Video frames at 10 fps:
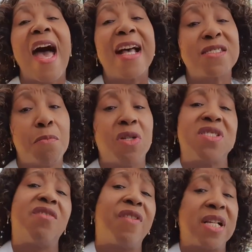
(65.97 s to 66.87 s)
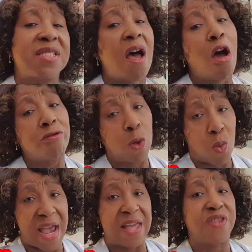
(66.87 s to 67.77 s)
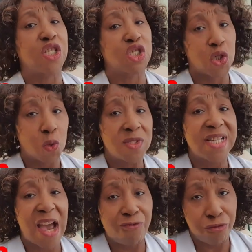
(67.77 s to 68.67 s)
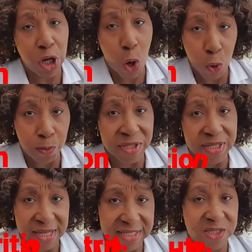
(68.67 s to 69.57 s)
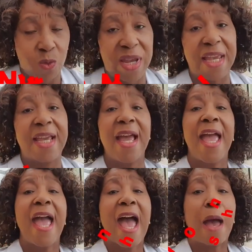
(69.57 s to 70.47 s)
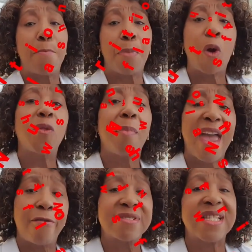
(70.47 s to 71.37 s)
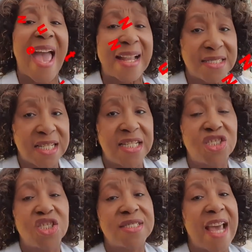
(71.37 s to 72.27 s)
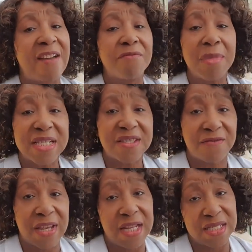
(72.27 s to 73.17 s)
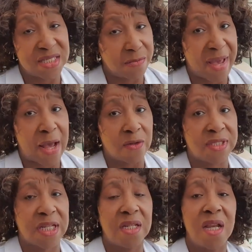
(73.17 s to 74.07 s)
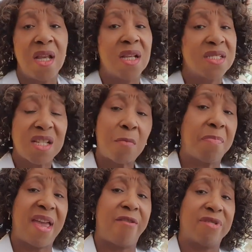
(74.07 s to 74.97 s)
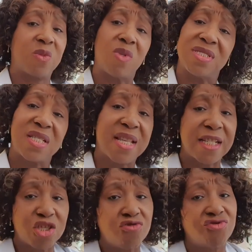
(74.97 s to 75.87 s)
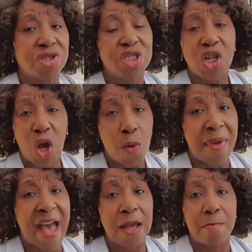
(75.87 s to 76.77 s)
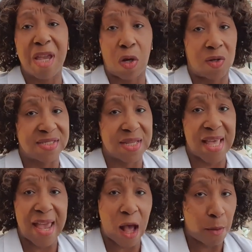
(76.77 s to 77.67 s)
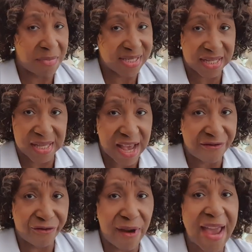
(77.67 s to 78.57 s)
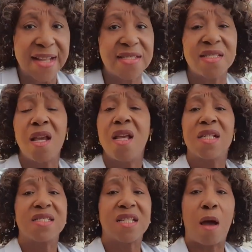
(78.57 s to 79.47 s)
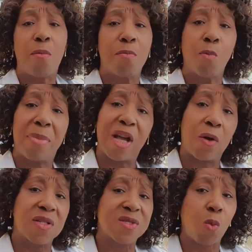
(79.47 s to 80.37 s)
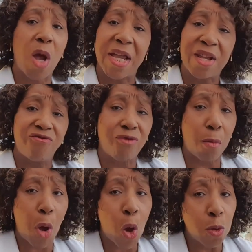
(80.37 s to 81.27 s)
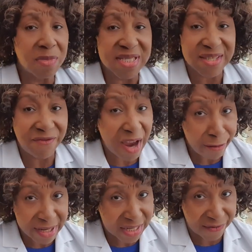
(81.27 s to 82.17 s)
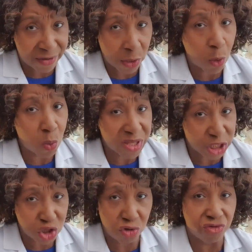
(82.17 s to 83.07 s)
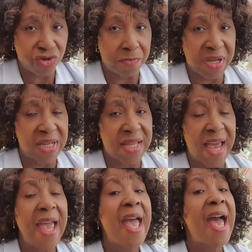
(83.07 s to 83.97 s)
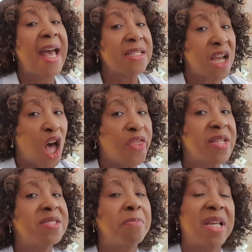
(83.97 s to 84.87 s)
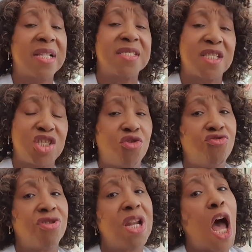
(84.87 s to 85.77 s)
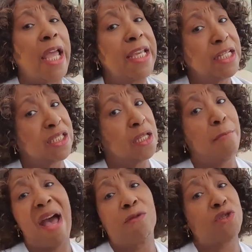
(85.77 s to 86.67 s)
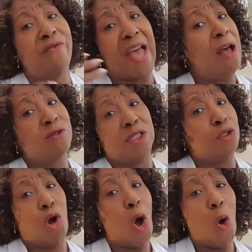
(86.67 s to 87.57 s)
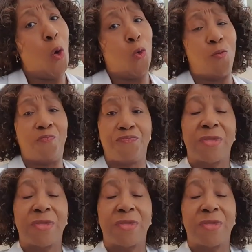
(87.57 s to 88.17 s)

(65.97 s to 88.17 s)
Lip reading: As most of us are aware that schools have reopened this week, and both parents and teachers have mixed feelings about it. Some parents wanted their children to go back because they are missing their friends, some because working from home is very difficult with the children being there, and others because the children are eating them out of house and home.